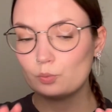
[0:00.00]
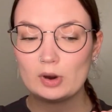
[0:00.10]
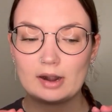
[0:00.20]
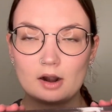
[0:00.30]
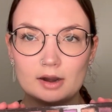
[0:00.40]

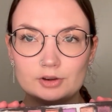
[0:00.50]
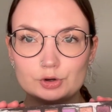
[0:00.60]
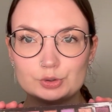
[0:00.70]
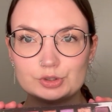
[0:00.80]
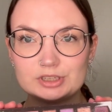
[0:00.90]
where I
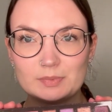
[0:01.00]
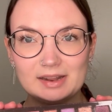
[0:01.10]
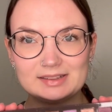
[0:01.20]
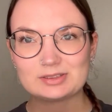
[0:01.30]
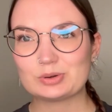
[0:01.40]
introduced this
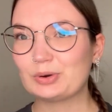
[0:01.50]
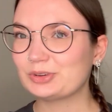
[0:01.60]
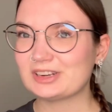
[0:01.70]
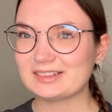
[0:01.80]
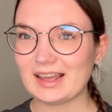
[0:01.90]
palette, so go
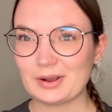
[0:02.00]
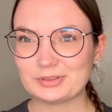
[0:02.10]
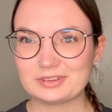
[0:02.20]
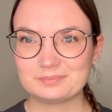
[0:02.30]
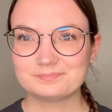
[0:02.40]
check that out.